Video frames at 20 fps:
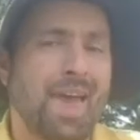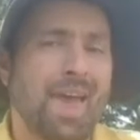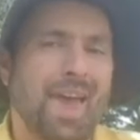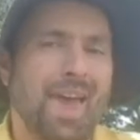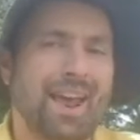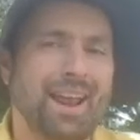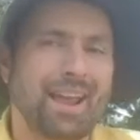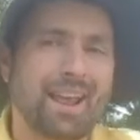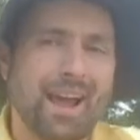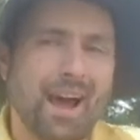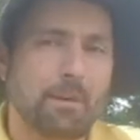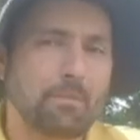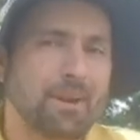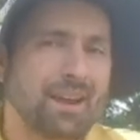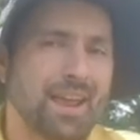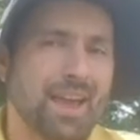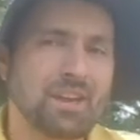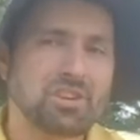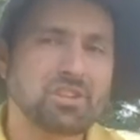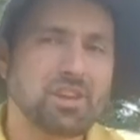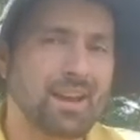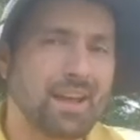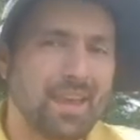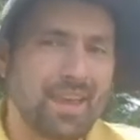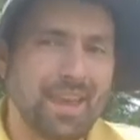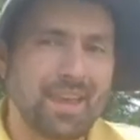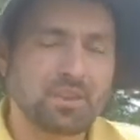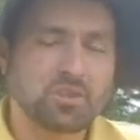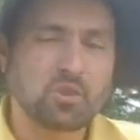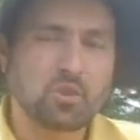and a combination of
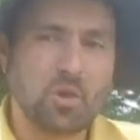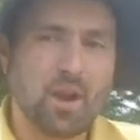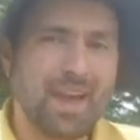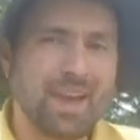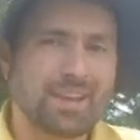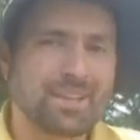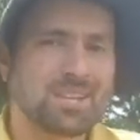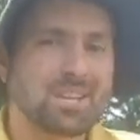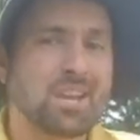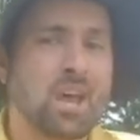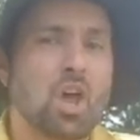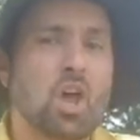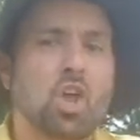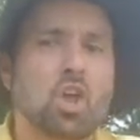heat stress.